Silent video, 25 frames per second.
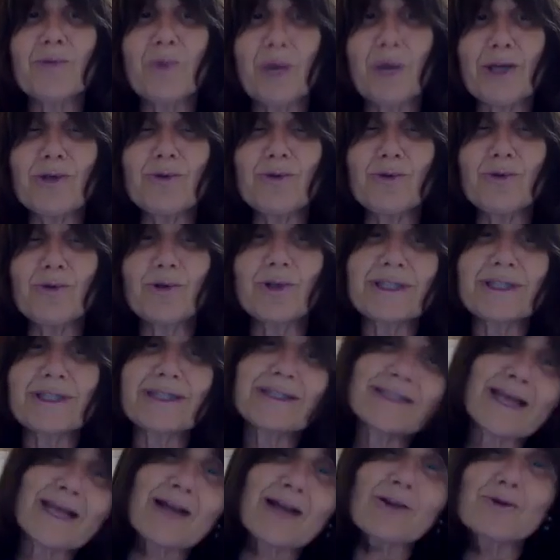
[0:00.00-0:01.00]
why you could
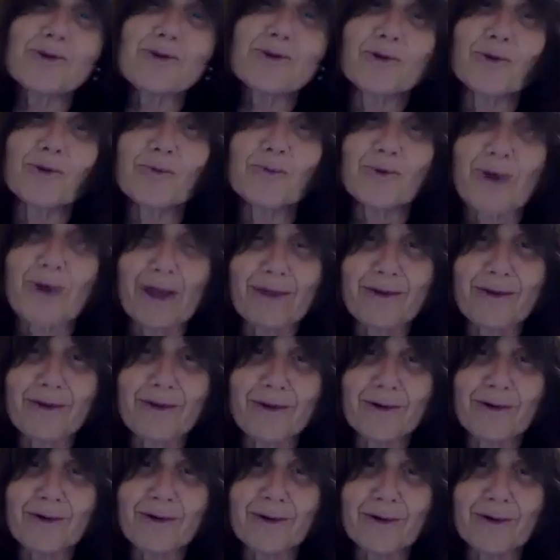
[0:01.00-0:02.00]
sell your
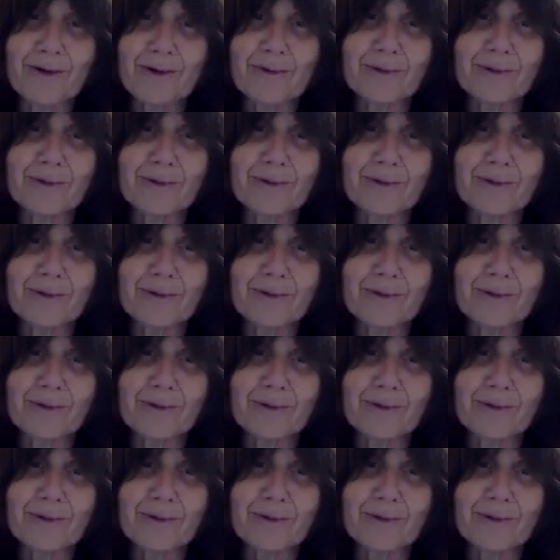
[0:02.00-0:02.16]
brother